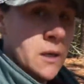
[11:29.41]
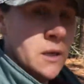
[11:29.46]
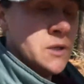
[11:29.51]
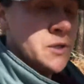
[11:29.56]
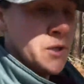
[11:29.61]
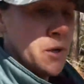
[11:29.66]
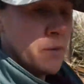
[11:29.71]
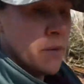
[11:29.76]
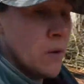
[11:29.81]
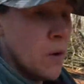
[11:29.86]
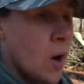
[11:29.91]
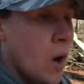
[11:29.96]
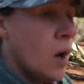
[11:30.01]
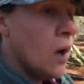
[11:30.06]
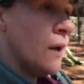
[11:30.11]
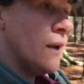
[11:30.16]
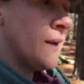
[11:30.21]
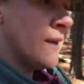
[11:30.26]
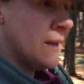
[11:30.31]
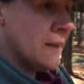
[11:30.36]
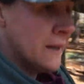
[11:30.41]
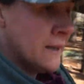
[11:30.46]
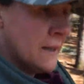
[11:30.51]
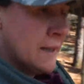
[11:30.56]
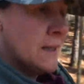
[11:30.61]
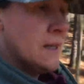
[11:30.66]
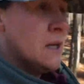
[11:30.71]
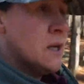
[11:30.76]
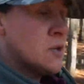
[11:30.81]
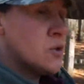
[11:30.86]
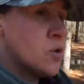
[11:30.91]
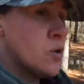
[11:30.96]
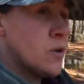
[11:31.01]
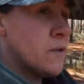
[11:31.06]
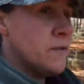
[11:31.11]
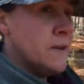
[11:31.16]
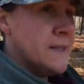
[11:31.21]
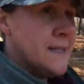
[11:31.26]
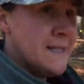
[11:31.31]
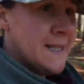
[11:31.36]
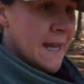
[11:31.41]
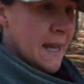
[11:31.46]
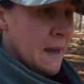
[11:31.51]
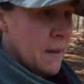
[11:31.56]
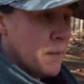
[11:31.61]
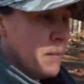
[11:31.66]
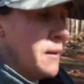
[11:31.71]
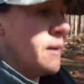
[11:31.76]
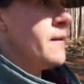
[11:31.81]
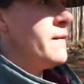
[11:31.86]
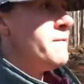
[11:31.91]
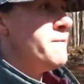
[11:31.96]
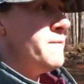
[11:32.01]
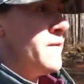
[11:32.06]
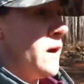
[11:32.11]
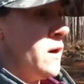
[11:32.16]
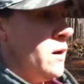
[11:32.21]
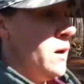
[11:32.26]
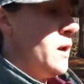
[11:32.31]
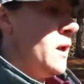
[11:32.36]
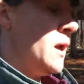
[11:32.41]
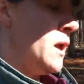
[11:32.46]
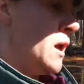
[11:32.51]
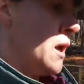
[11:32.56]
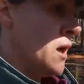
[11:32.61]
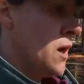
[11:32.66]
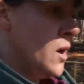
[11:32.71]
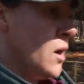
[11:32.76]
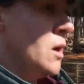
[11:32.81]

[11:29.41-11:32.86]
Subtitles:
So they're on sort of a damp, very